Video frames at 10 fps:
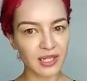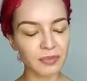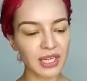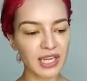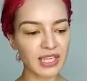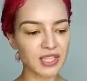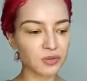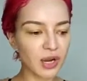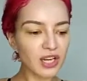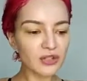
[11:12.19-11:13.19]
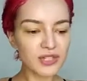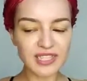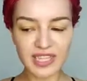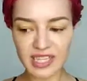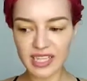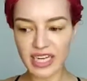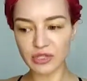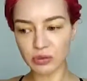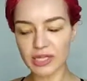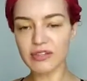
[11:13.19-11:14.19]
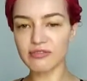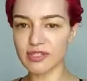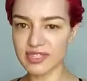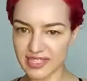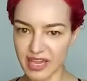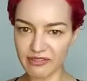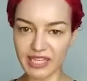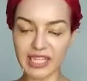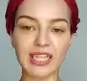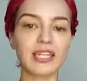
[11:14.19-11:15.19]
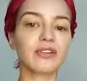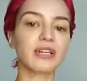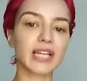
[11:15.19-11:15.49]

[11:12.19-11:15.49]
Because why are you sitting like 24/7 and then you're